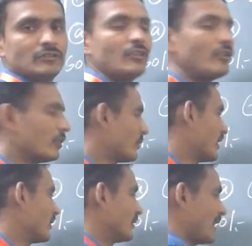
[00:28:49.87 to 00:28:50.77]
So you
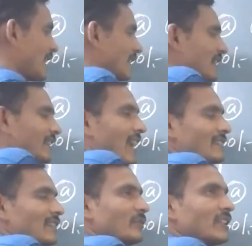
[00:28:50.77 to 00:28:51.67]
can directly
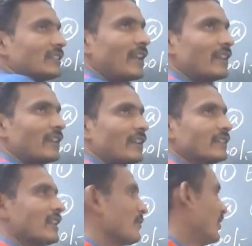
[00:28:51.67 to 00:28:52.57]
cancel with the 10
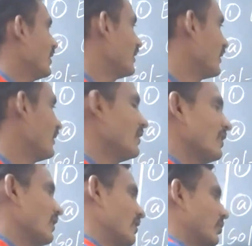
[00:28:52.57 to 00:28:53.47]
table.
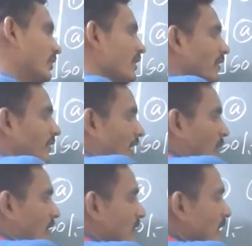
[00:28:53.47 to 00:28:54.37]
Okay,
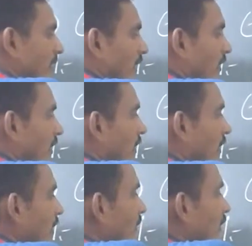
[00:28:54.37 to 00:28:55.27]
10 was the 10,
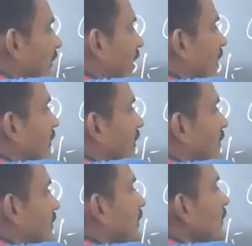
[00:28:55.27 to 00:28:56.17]
10 3
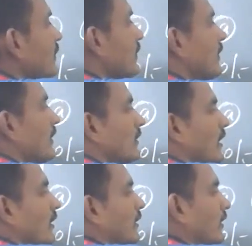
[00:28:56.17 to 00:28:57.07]
is
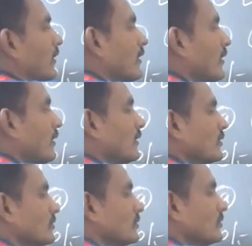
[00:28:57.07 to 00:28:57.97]
30.
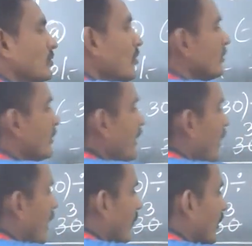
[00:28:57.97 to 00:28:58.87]
So 3
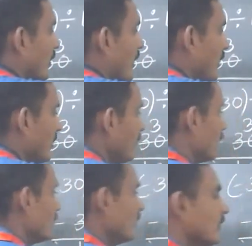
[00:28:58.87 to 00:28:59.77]
I will
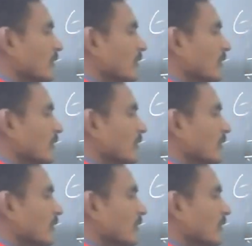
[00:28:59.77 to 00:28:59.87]
write.